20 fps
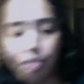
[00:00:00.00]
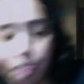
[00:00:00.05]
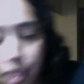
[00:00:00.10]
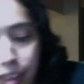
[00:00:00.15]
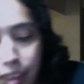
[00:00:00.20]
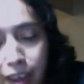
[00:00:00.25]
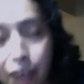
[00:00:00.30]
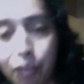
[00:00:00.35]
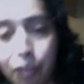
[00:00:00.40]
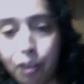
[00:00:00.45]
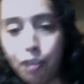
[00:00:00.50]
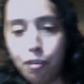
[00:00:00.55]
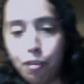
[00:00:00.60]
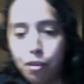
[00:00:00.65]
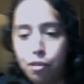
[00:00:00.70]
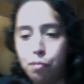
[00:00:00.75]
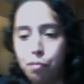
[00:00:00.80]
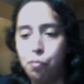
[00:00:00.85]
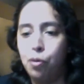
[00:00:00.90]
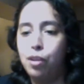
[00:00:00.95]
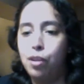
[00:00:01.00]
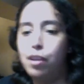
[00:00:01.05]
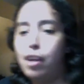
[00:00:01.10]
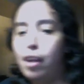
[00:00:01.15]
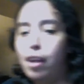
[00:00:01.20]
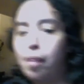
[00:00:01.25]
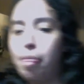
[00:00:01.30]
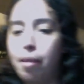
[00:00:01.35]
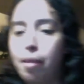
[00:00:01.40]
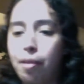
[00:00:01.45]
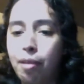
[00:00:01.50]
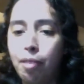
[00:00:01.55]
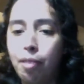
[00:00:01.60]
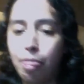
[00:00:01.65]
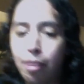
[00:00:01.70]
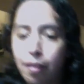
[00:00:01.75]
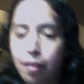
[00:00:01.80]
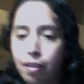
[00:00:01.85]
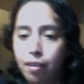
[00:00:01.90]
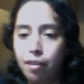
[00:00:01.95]
Now, this is one that...
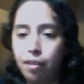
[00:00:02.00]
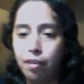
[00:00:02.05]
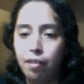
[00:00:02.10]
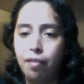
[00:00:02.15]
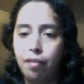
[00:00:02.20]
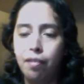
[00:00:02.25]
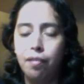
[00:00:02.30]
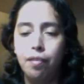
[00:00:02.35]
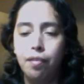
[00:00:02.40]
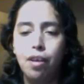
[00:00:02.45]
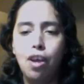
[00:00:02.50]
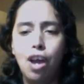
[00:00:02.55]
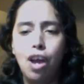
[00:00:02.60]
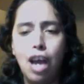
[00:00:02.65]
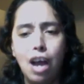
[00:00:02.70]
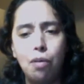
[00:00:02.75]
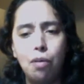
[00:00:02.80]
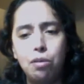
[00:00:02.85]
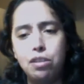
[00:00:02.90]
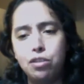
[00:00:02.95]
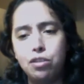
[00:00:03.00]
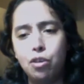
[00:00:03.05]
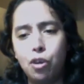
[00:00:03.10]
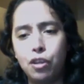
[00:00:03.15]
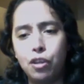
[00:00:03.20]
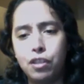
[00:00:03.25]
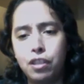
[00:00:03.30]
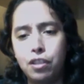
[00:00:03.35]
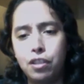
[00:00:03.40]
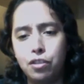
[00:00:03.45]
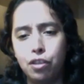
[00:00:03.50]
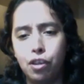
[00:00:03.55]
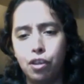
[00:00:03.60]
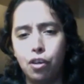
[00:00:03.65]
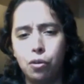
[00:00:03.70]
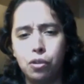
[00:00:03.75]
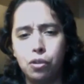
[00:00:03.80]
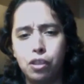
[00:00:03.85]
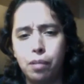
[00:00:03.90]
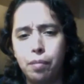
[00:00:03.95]
How is the Arteza gouache?